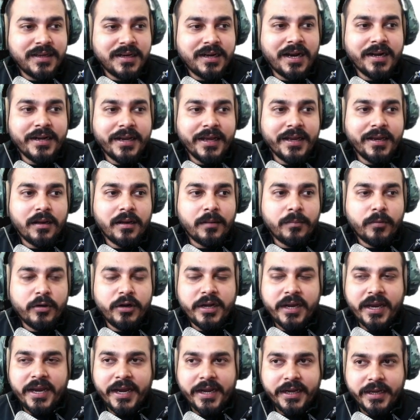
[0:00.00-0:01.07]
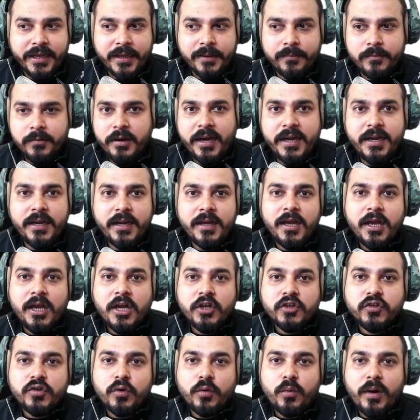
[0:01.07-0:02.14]
the container port 80, right?
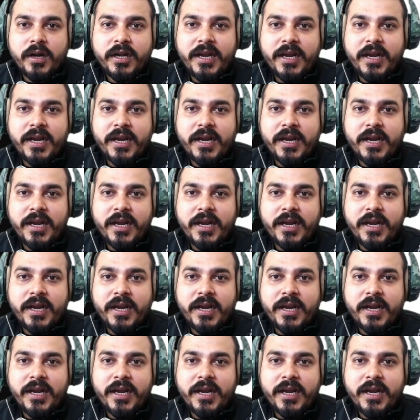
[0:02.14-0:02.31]
So